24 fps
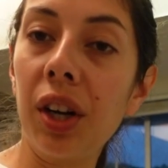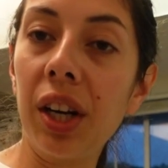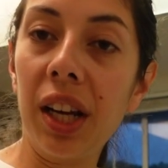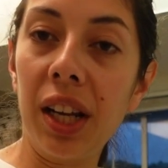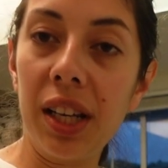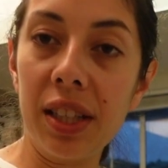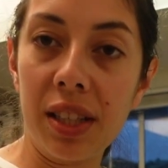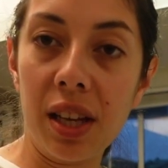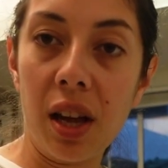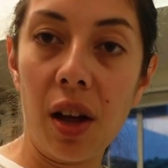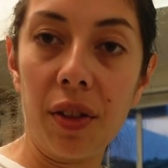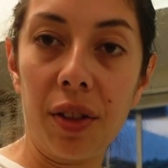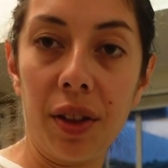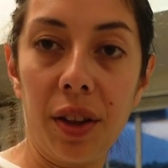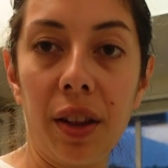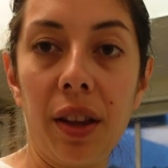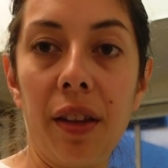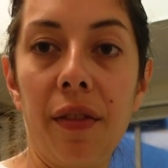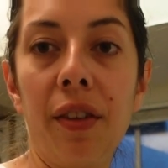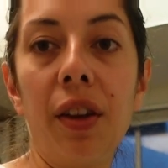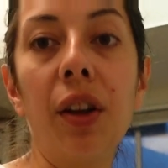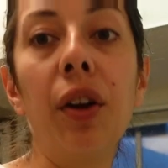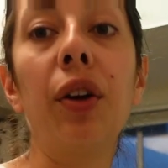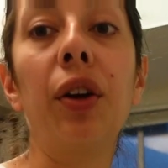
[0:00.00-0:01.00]
days to healthy
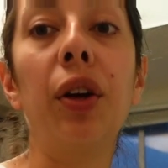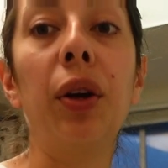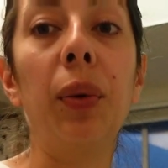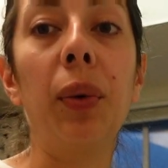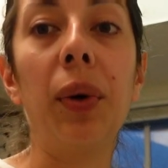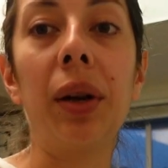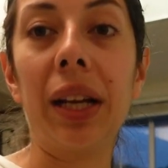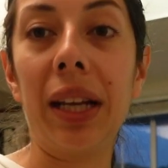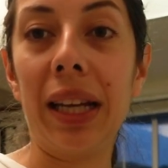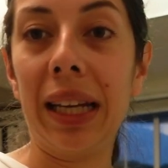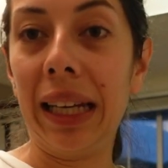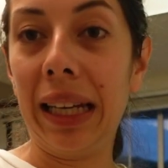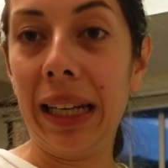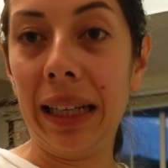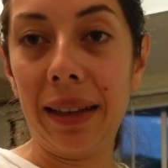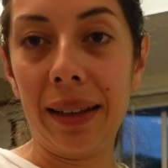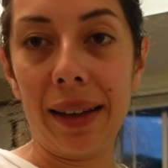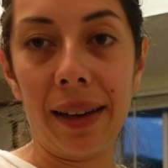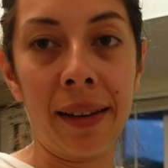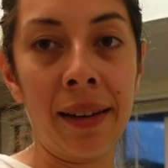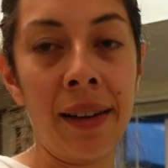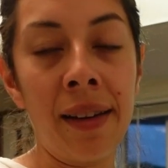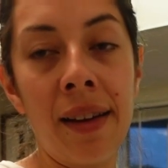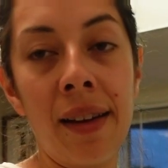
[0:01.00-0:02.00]
living, or you want to eat
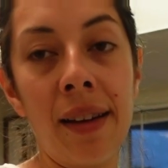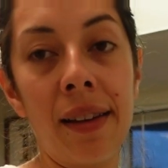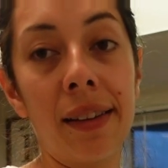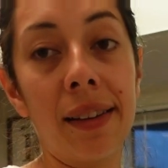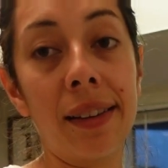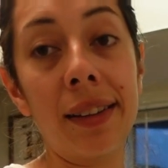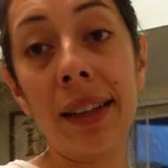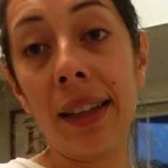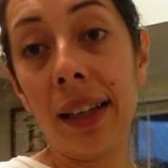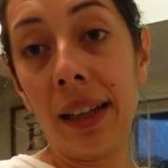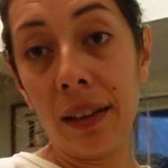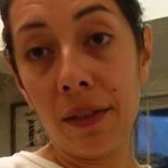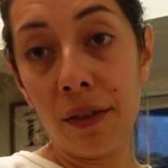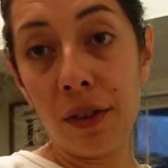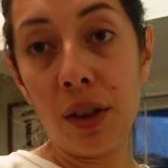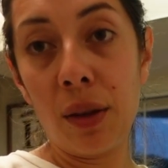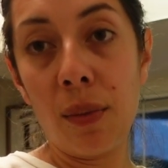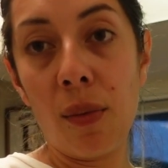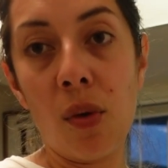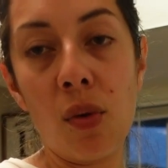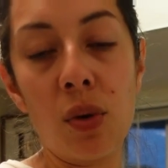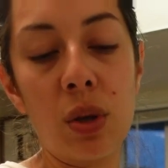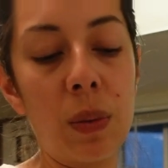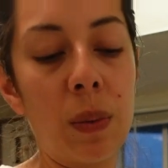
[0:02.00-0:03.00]
like clean for the
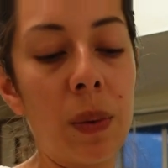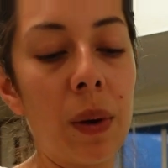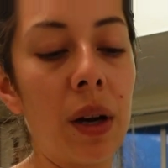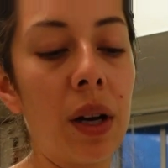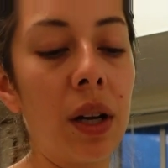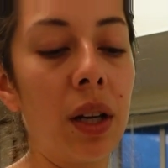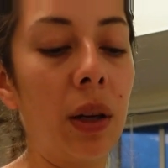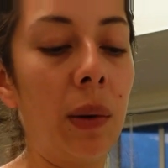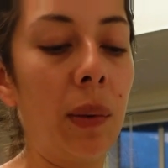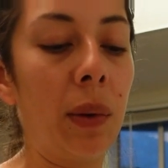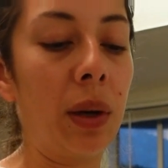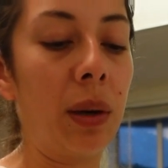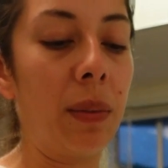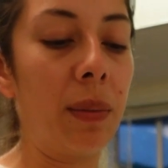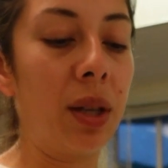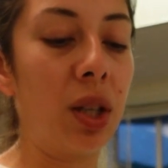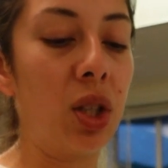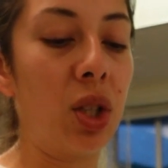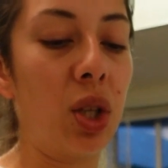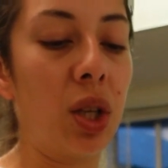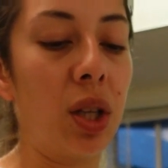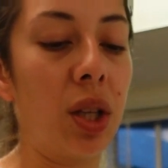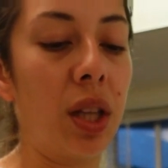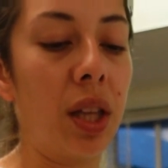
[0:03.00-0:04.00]
most part, you want to make
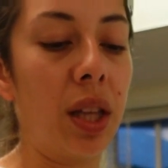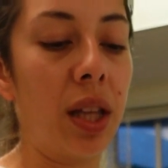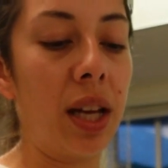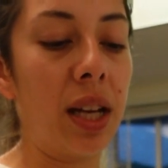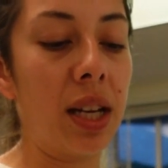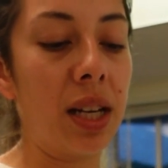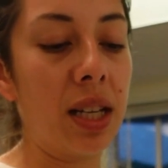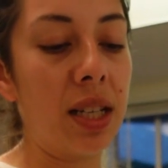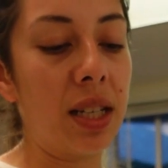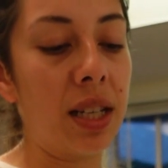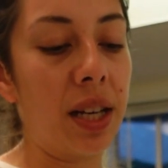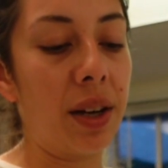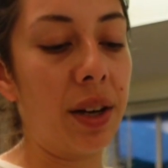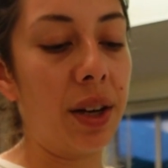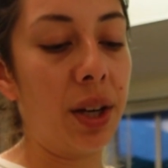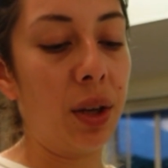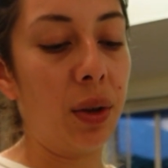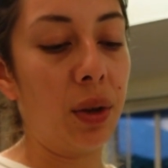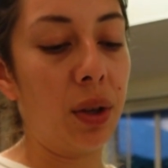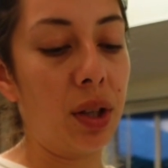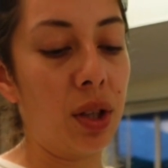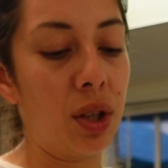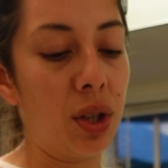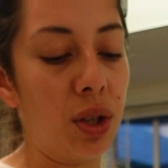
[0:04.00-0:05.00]
sure that any dairy
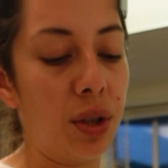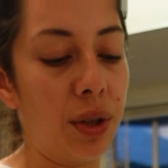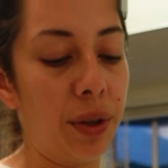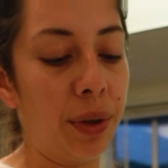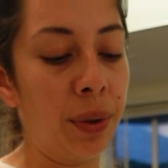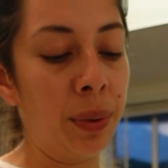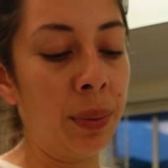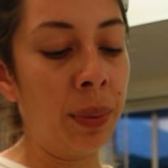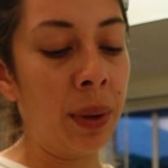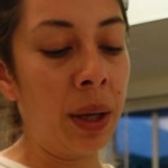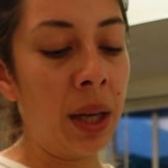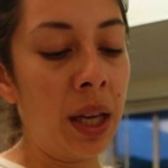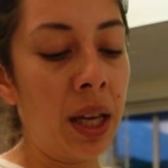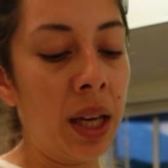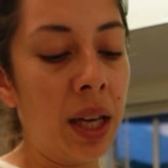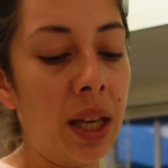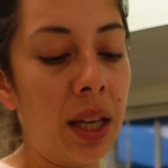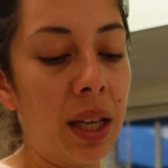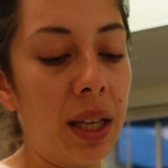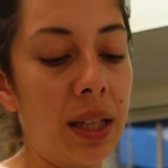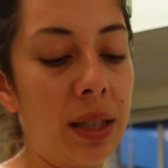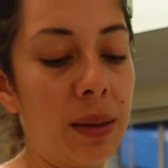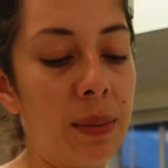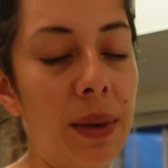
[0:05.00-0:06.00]
you consume
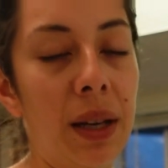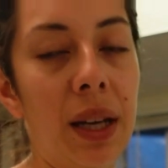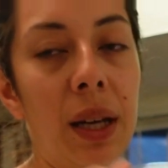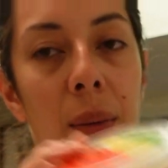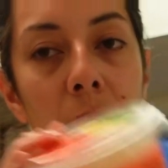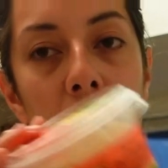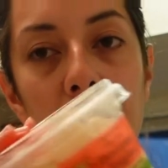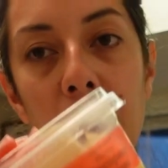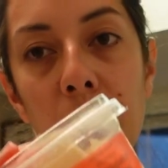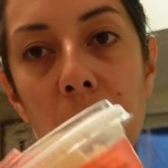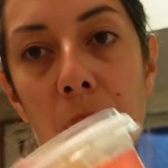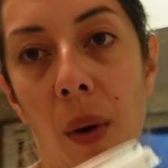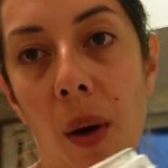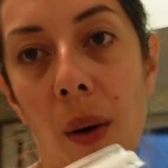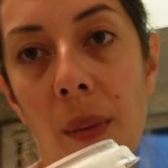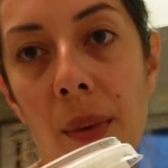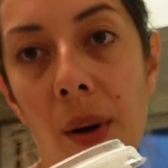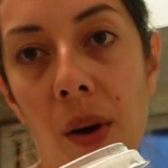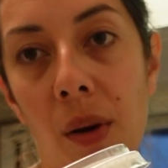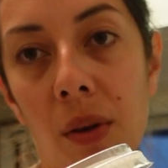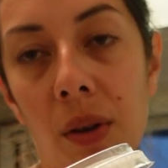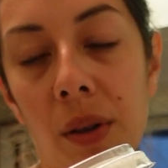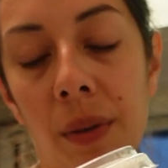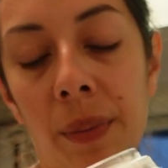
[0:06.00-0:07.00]
is made with raw milk.